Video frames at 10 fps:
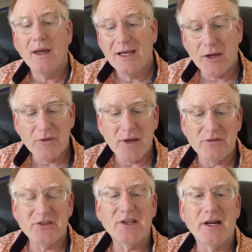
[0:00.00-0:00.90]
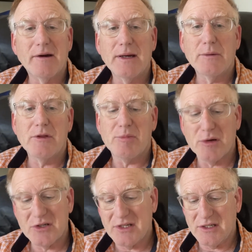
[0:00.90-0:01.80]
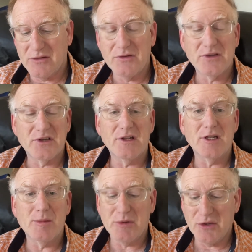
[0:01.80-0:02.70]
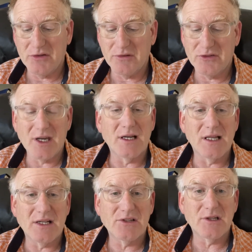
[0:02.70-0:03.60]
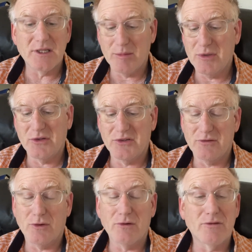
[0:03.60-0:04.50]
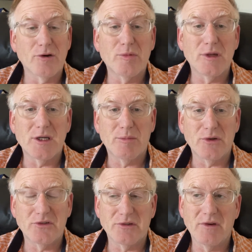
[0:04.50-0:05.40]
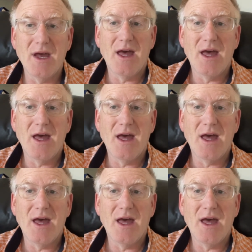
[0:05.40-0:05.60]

Now, if you have a scenario where the person is physically abusive, psychologically abusive, or verbally abusive,